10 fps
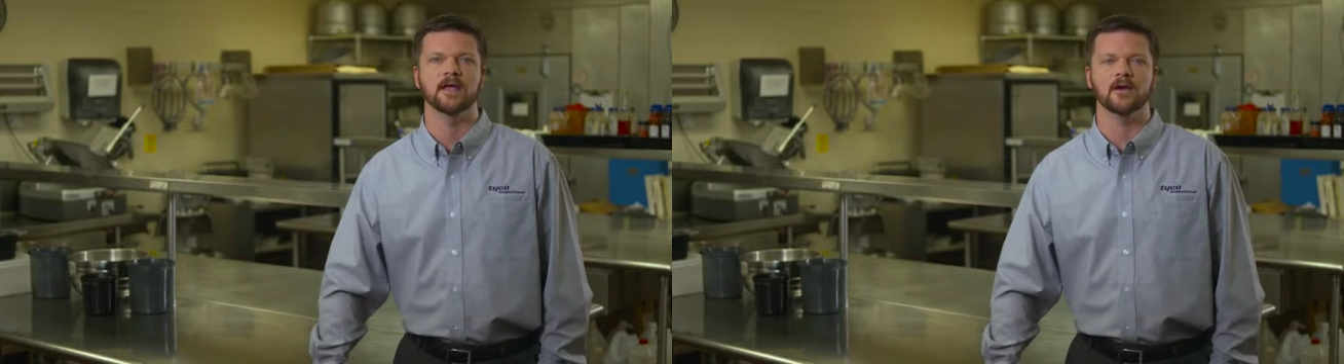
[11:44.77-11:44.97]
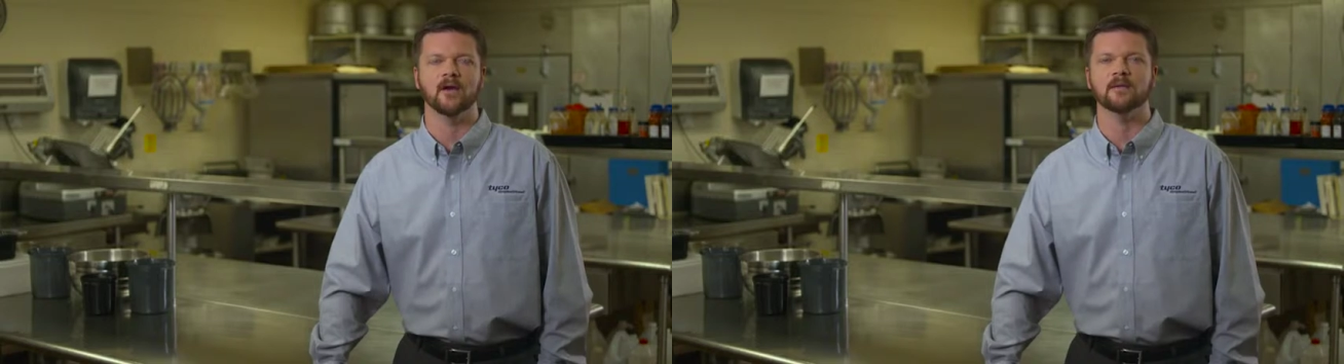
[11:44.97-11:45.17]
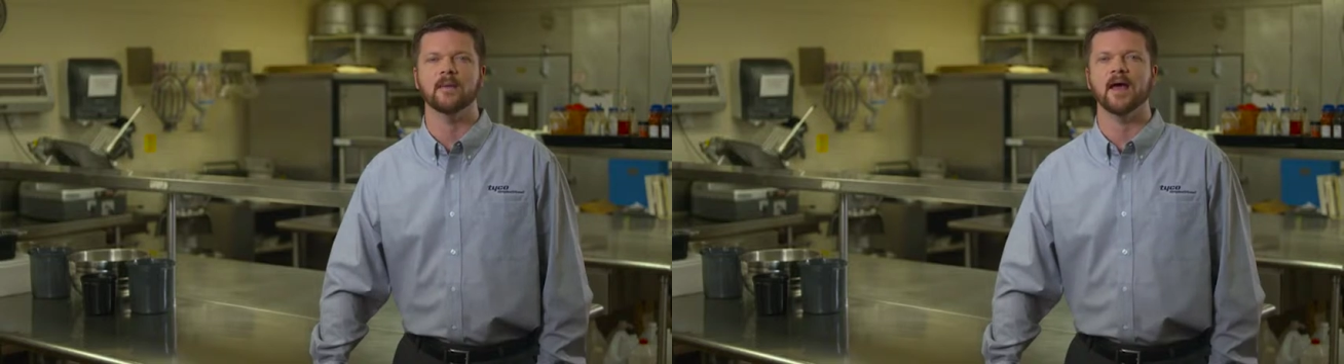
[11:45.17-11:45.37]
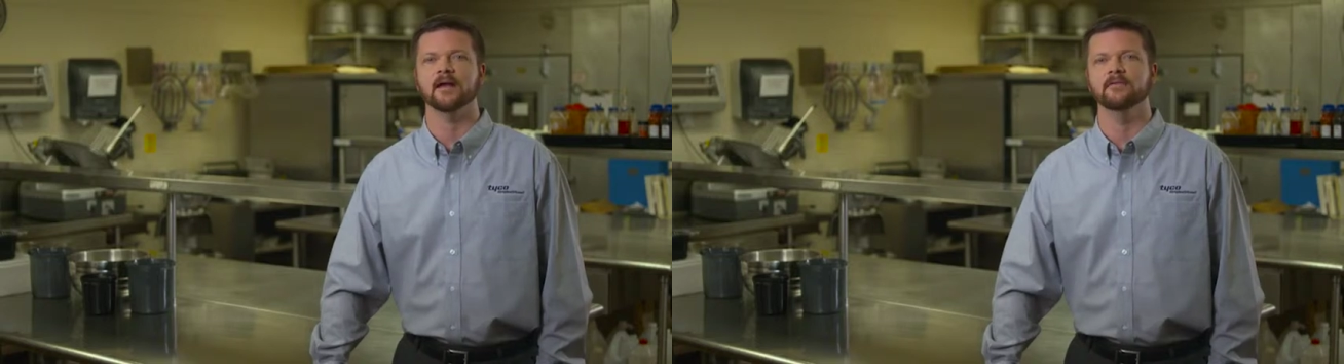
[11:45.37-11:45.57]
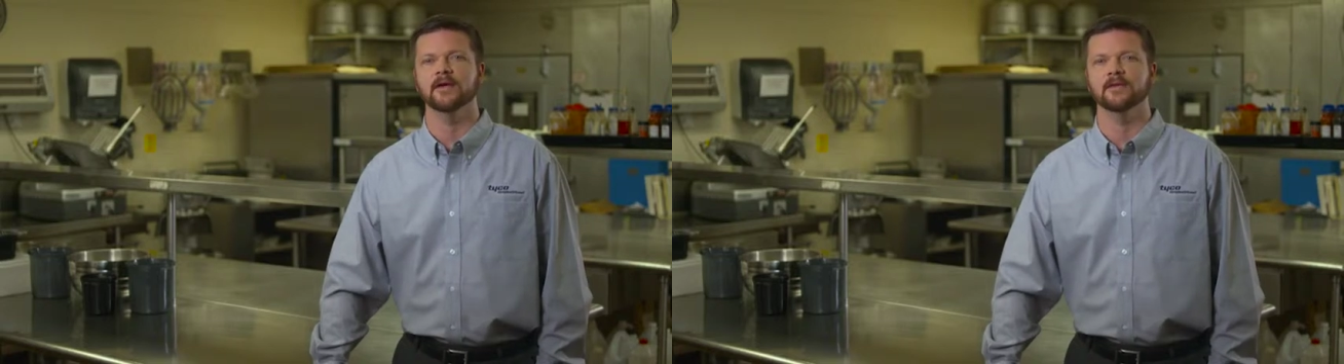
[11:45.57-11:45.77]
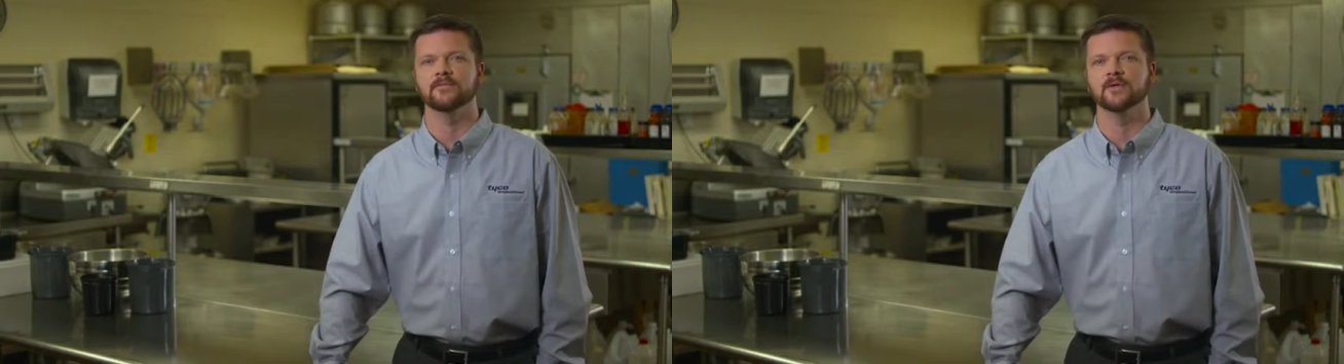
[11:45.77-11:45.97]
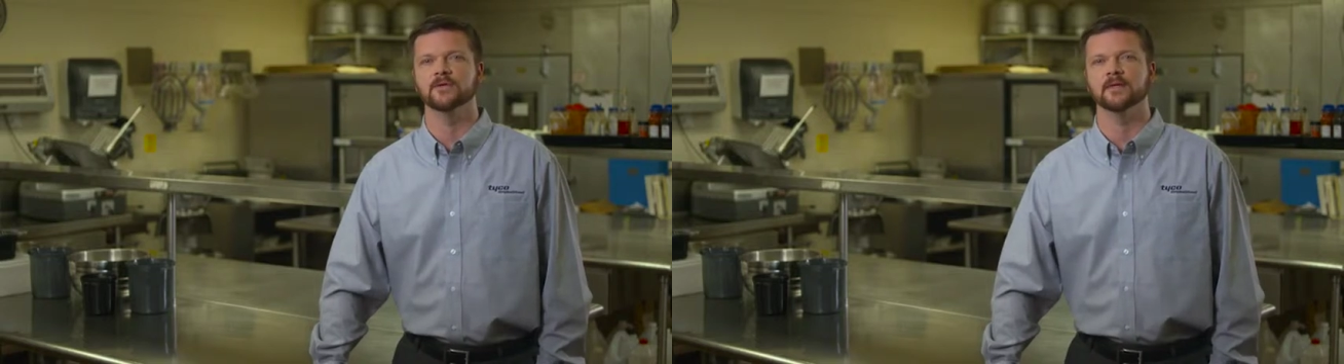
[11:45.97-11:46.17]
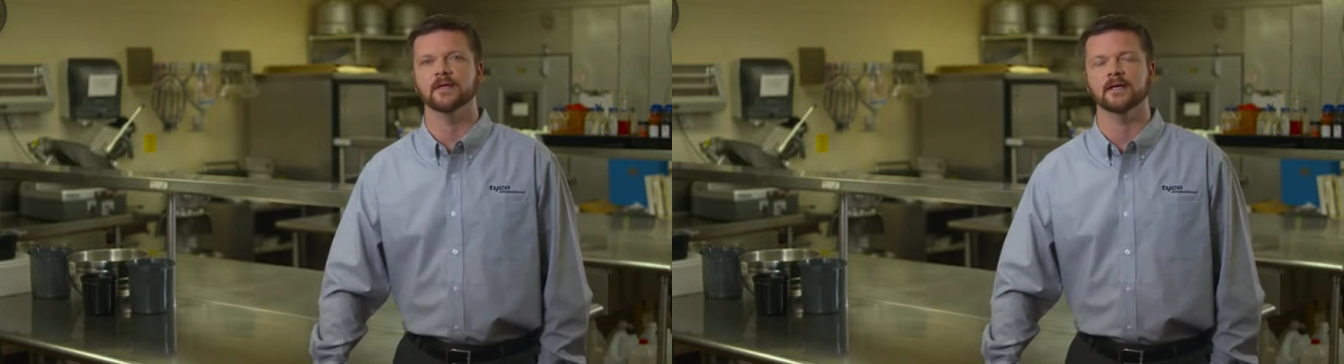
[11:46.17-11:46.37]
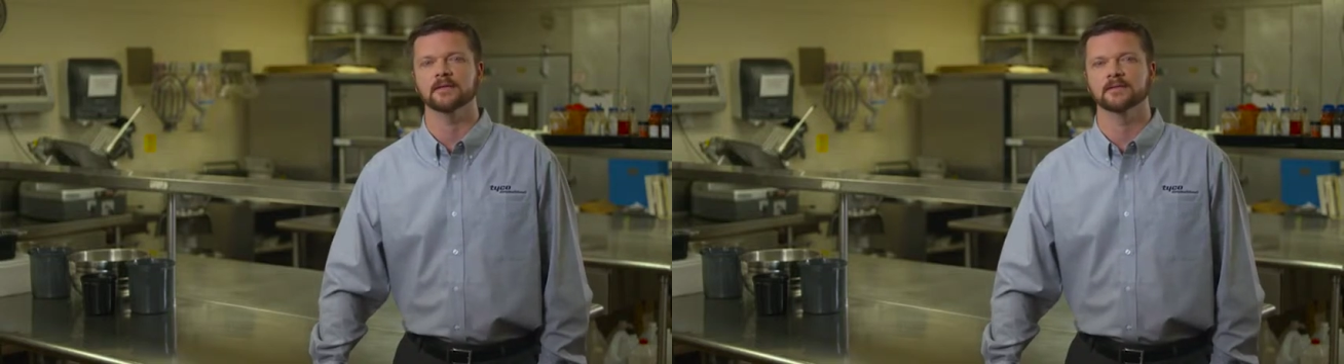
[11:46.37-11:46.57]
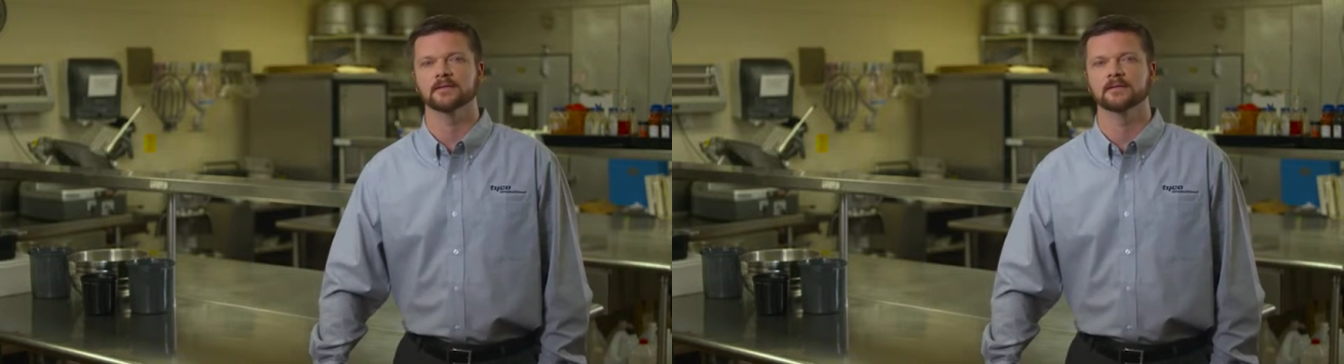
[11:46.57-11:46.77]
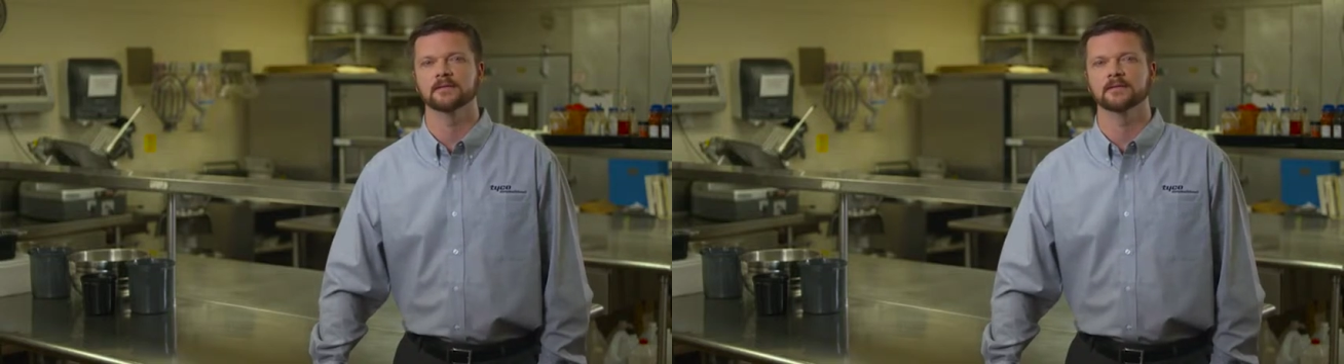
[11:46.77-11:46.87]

and automatic via the fusible links.